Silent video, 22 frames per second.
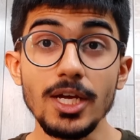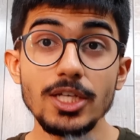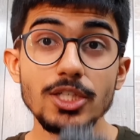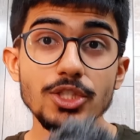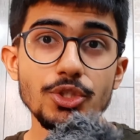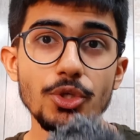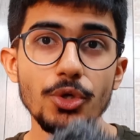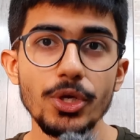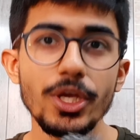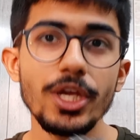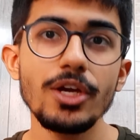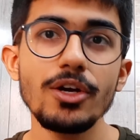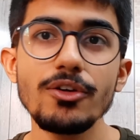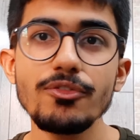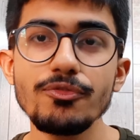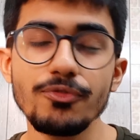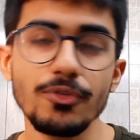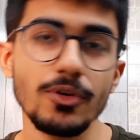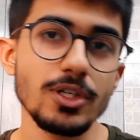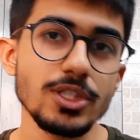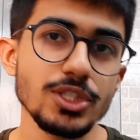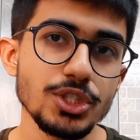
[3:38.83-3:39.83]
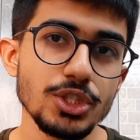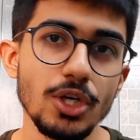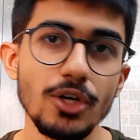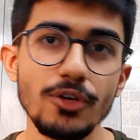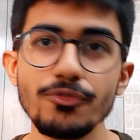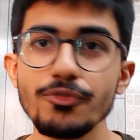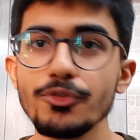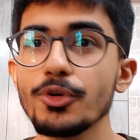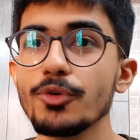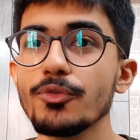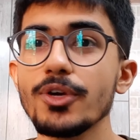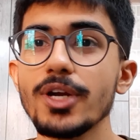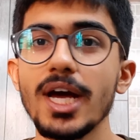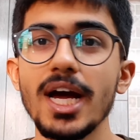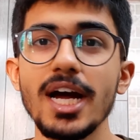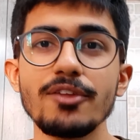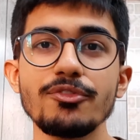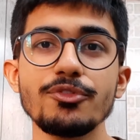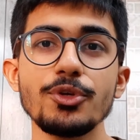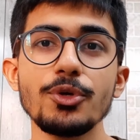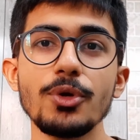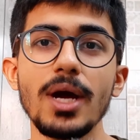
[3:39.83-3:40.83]
So here, first off, you would
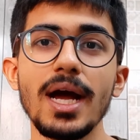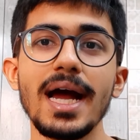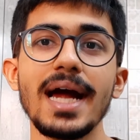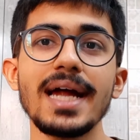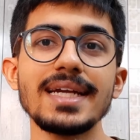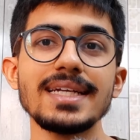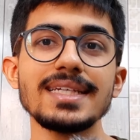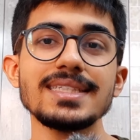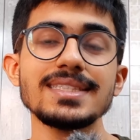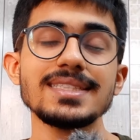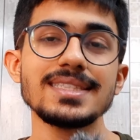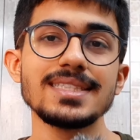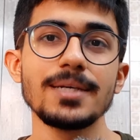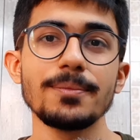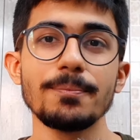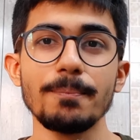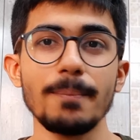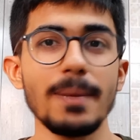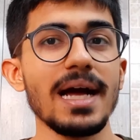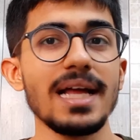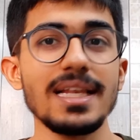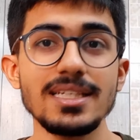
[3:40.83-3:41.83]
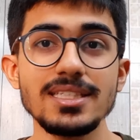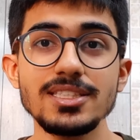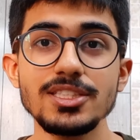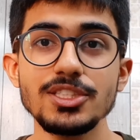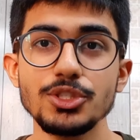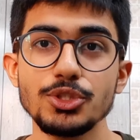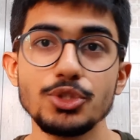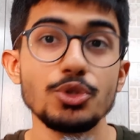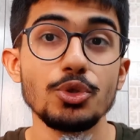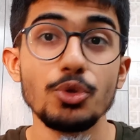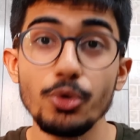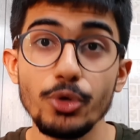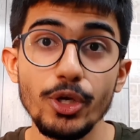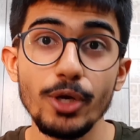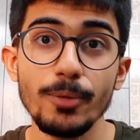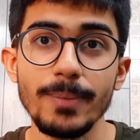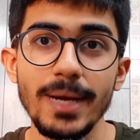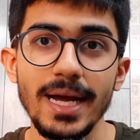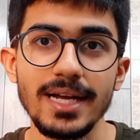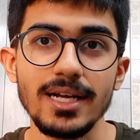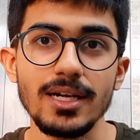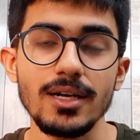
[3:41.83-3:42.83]
have to add in some balance through your
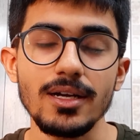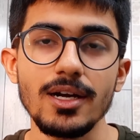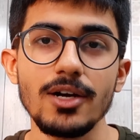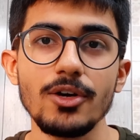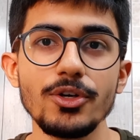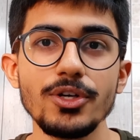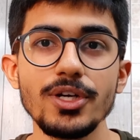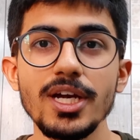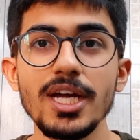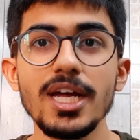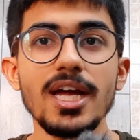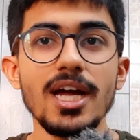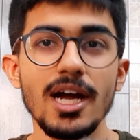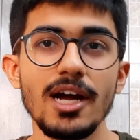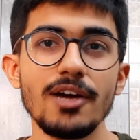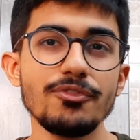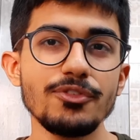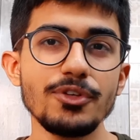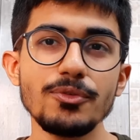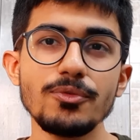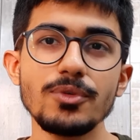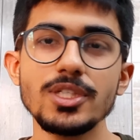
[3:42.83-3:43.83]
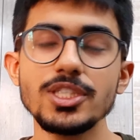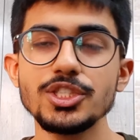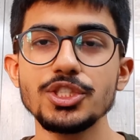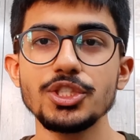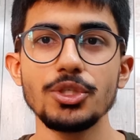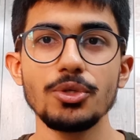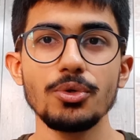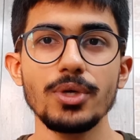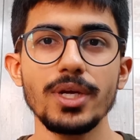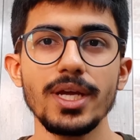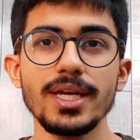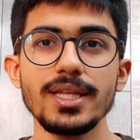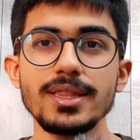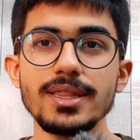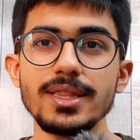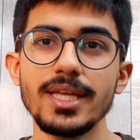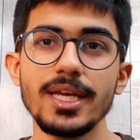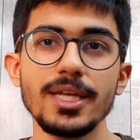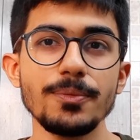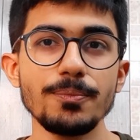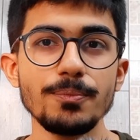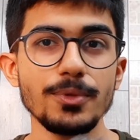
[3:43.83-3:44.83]
bank account, after which you can
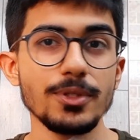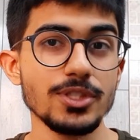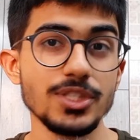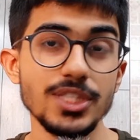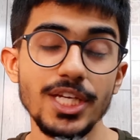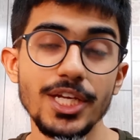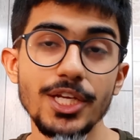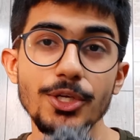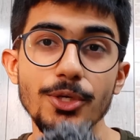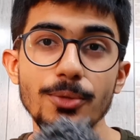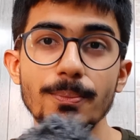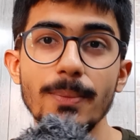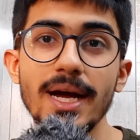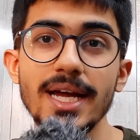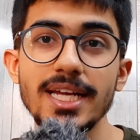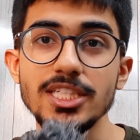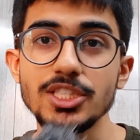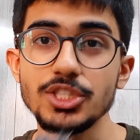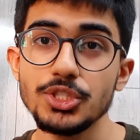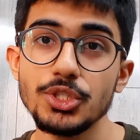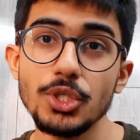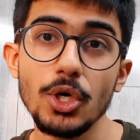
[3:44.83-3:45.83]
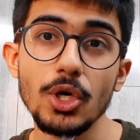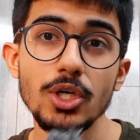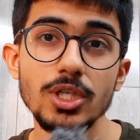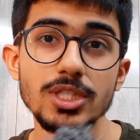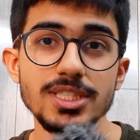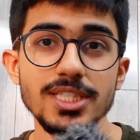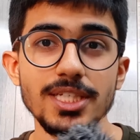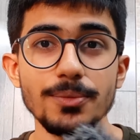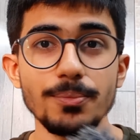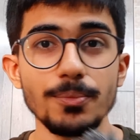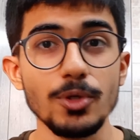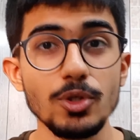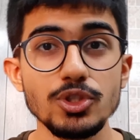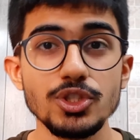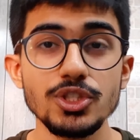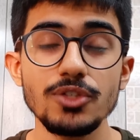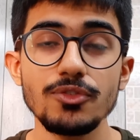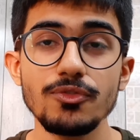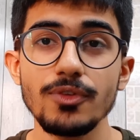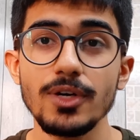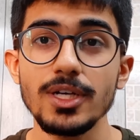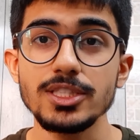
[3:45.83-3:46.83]
then proceed to buy stocks and
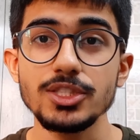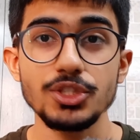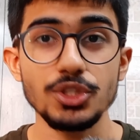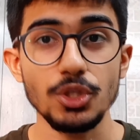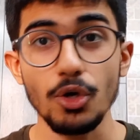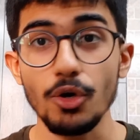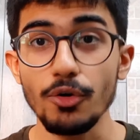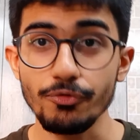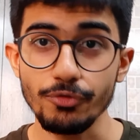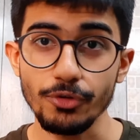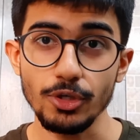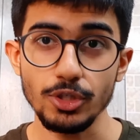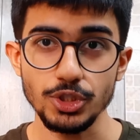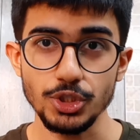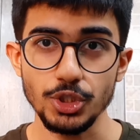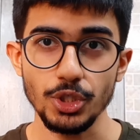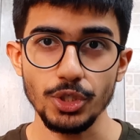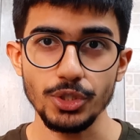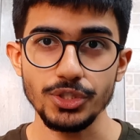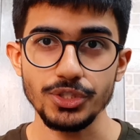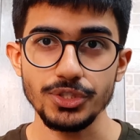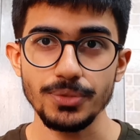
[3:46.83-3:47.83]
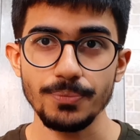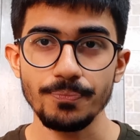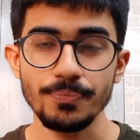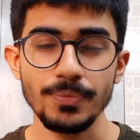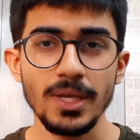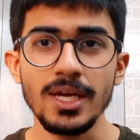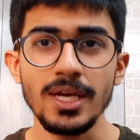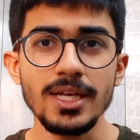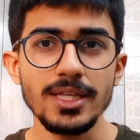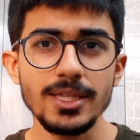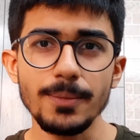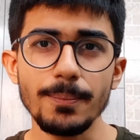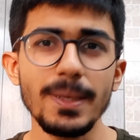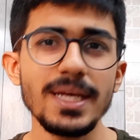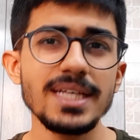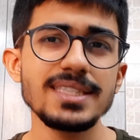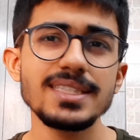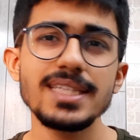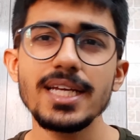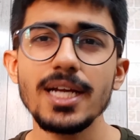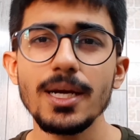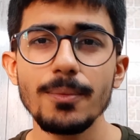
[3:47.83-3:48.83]
mutual funds of your choice. The
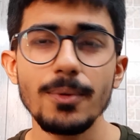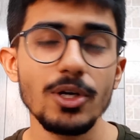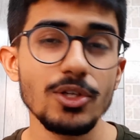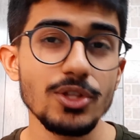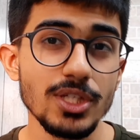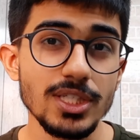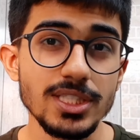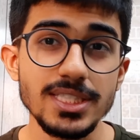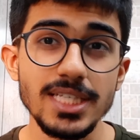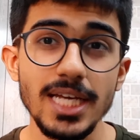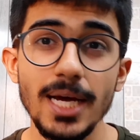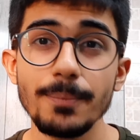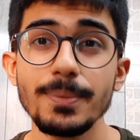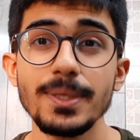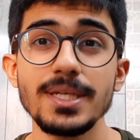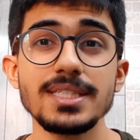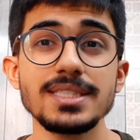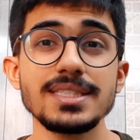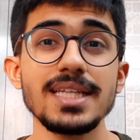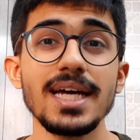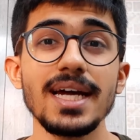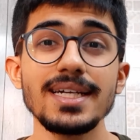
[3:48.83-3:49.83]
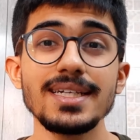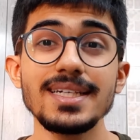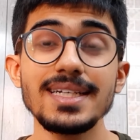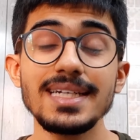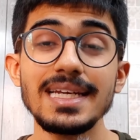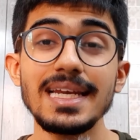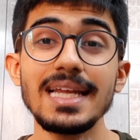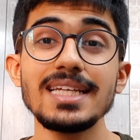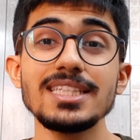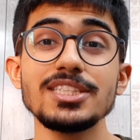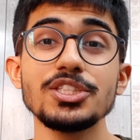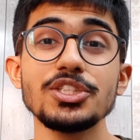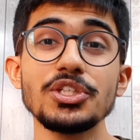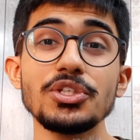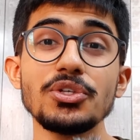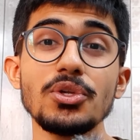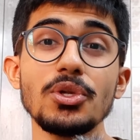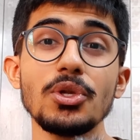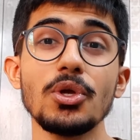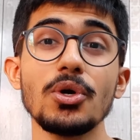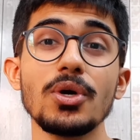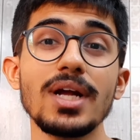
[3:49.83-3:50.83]
best thing about this app is that it lets you
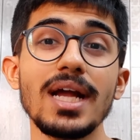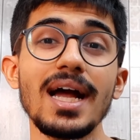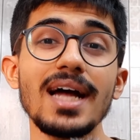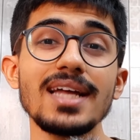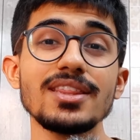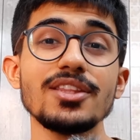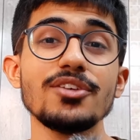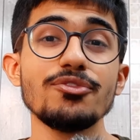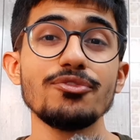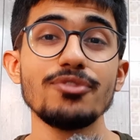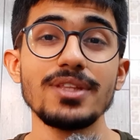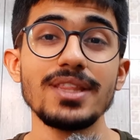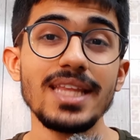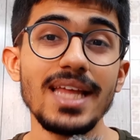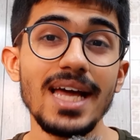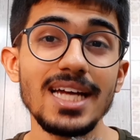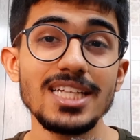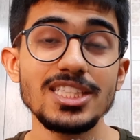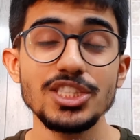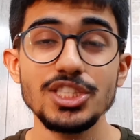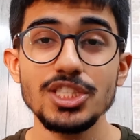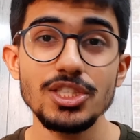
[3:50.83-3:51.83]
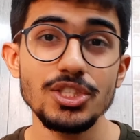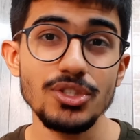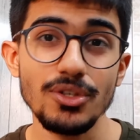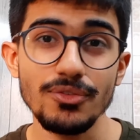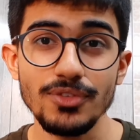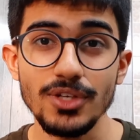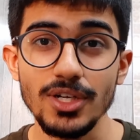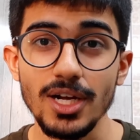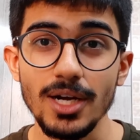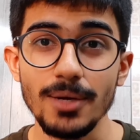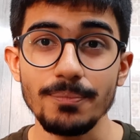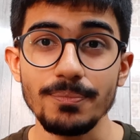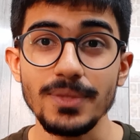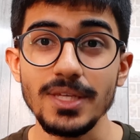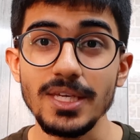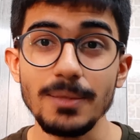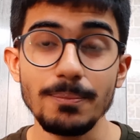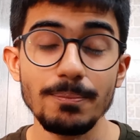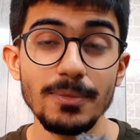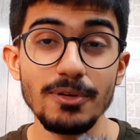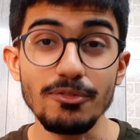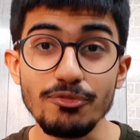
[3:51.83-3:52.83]
look at the financials of the
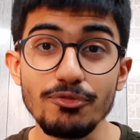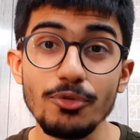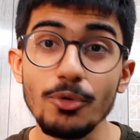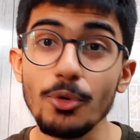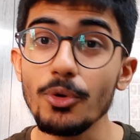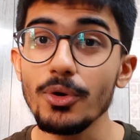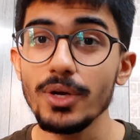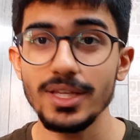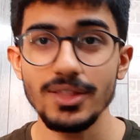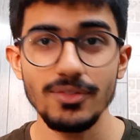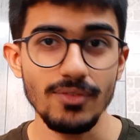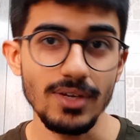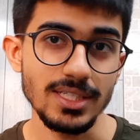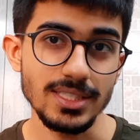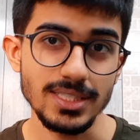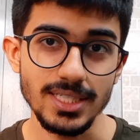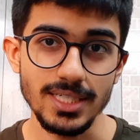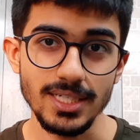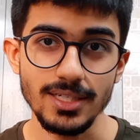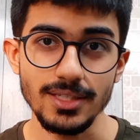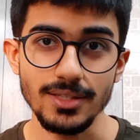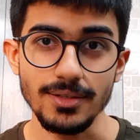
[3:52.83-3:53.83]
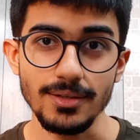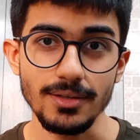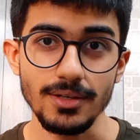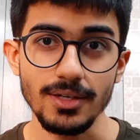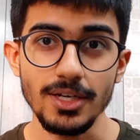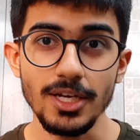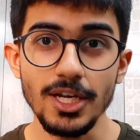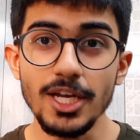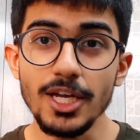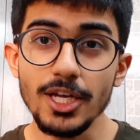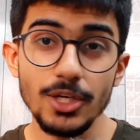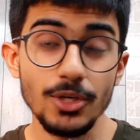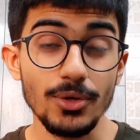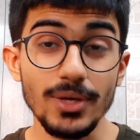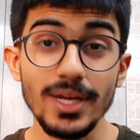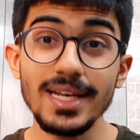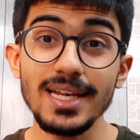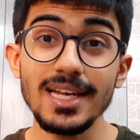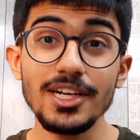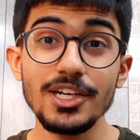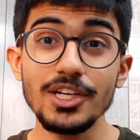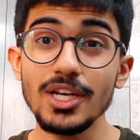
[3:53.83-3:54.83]
company before investing in it. You
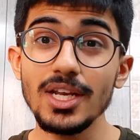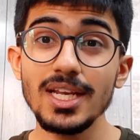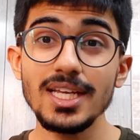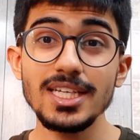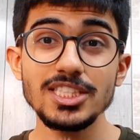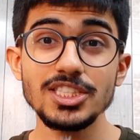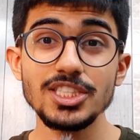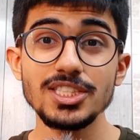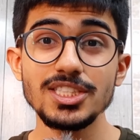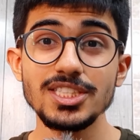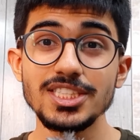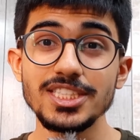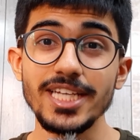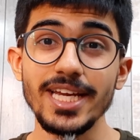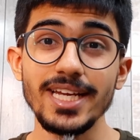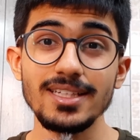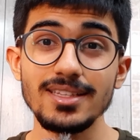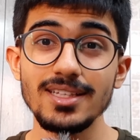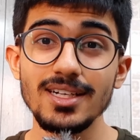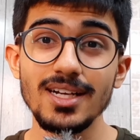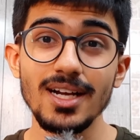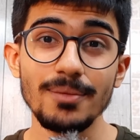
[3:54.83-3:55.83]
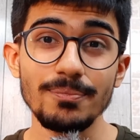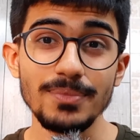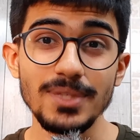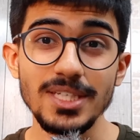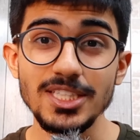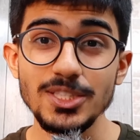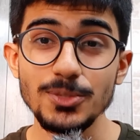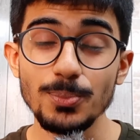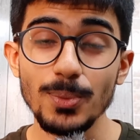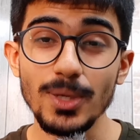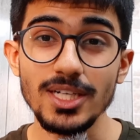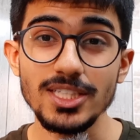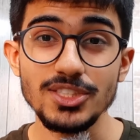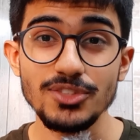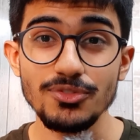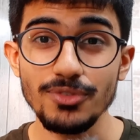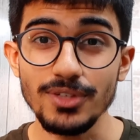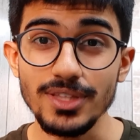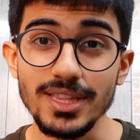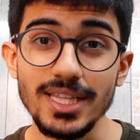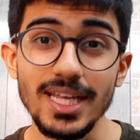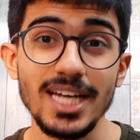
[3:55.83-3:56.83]
can literally just check the company's past
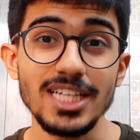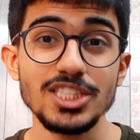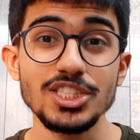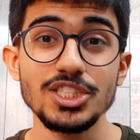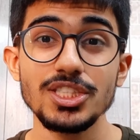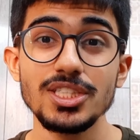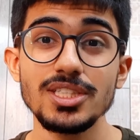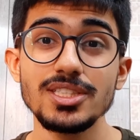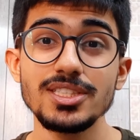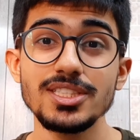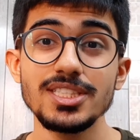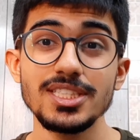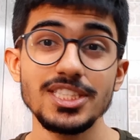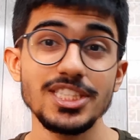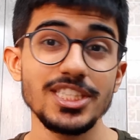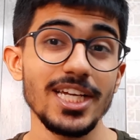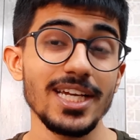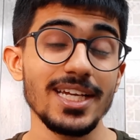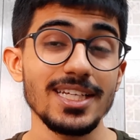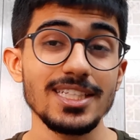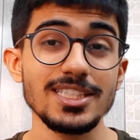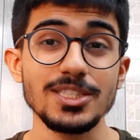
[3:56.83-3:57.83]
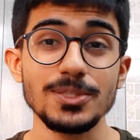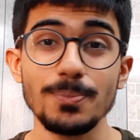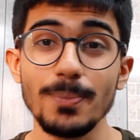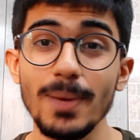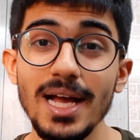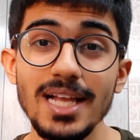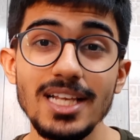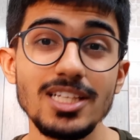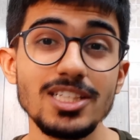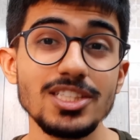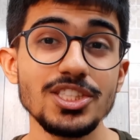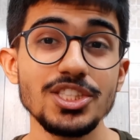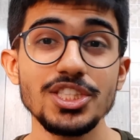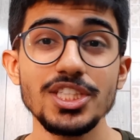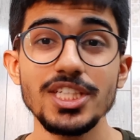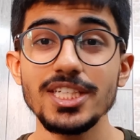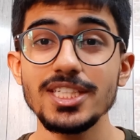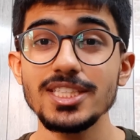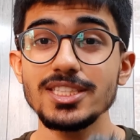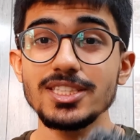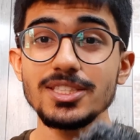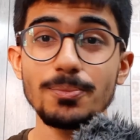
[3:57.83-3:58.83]
financials, check its balance
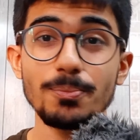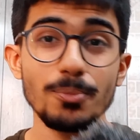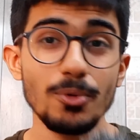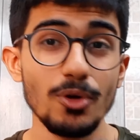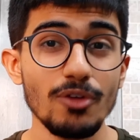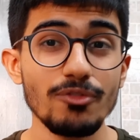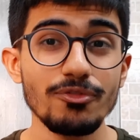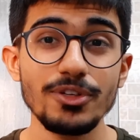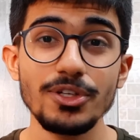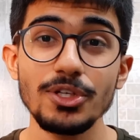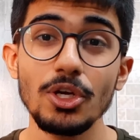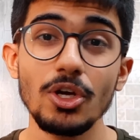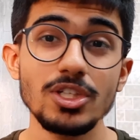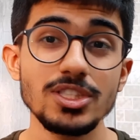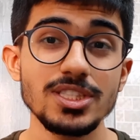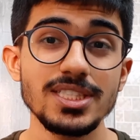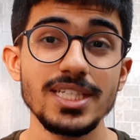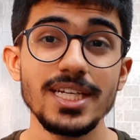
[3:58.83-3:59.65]
sheets, profit loss